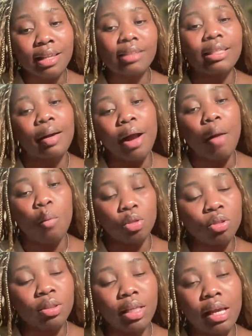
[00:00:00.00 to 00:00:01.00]
That's how I
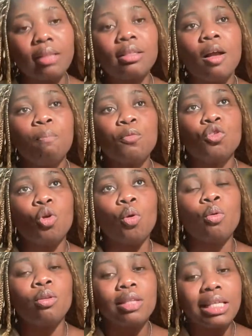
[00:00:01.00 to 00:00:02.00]
want to say it.
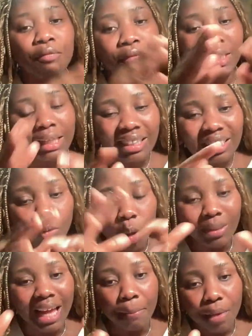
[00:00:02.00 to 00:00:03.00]
So these physical
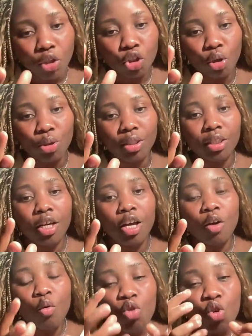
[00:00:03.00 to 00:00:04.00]
symptoms I mentioned,
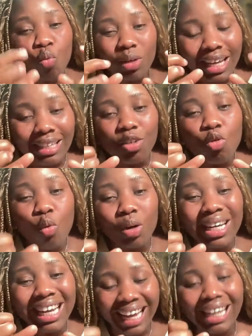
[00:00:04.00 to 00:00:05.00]
you
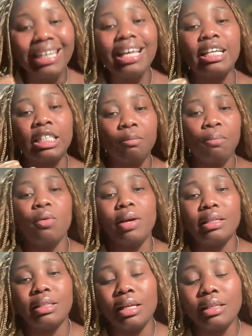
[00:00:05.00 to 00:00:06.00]
would likely
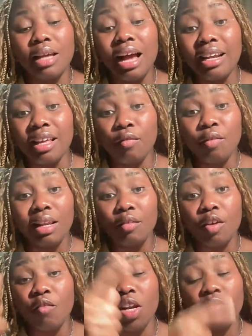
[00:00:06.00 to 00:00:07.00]
experience it. And even
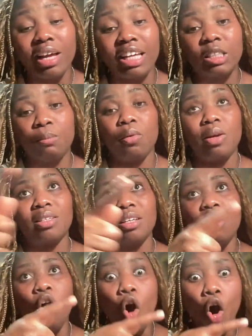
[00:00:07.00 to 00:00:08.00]
if you're
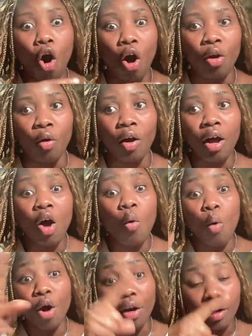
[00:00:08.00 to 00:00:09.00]
experiencing all or
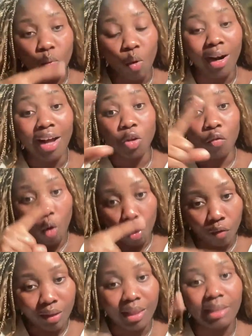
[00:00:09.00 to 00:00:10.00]
one out of
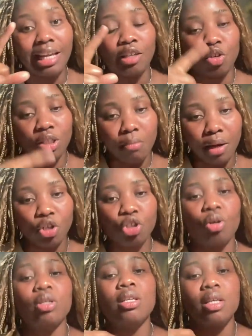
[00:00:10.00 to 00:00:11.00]
all of the things I just
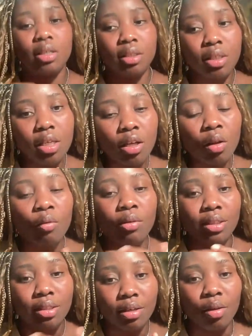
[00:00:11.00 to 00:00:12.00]
mentioned, it's
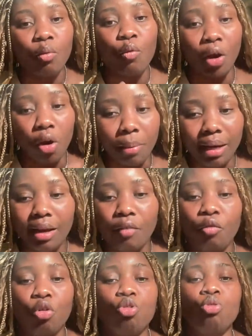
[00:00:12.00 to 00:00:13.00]
still
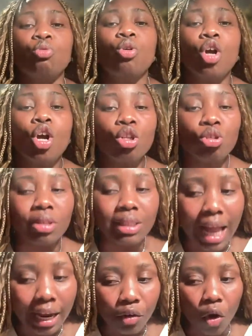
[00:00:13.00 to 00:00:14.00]
recommended for you to
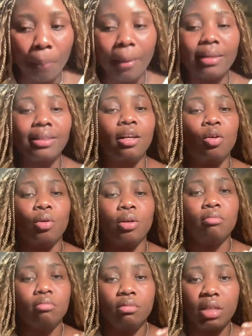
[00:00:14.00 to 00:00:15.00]
stand up and say, look,
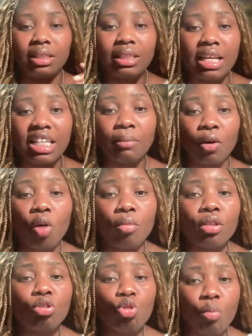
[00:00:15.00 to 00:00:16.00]
this thing is
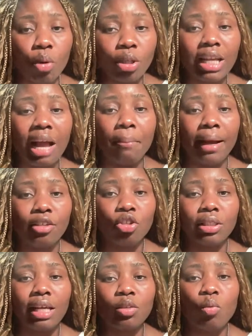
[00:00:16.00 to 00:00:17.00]
becoming too much. I might
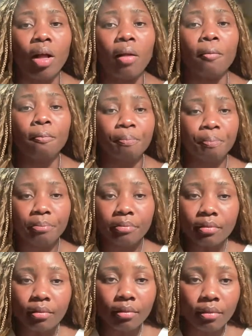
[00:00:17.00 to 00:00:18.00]
just as well
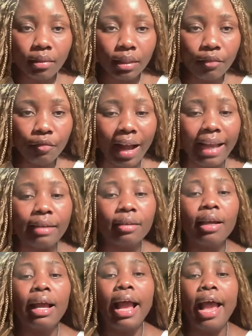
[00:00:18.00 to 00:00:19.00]

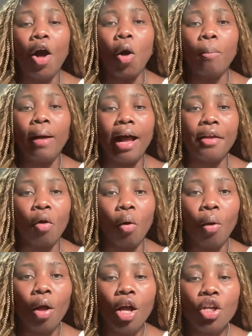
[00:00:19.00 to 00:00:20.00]
find help and
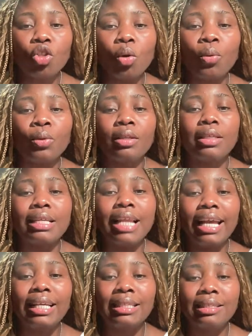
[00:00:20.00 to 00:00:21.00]
all. So the
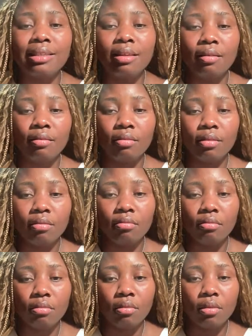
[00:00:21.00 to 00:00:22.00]
next,
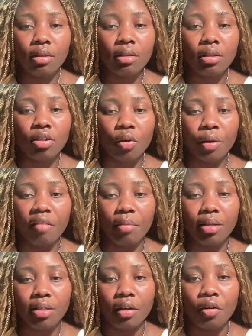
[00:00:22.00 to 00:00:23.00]
sorry, give
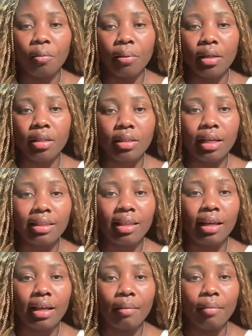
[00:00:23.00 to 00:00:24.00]
me a second, please. I
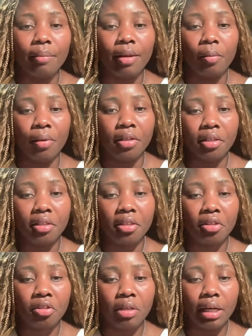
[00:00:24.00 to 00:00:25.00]
think I'm a little bit
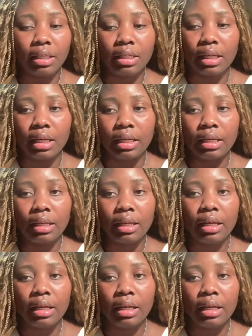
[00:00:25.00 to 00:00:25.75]
distracted.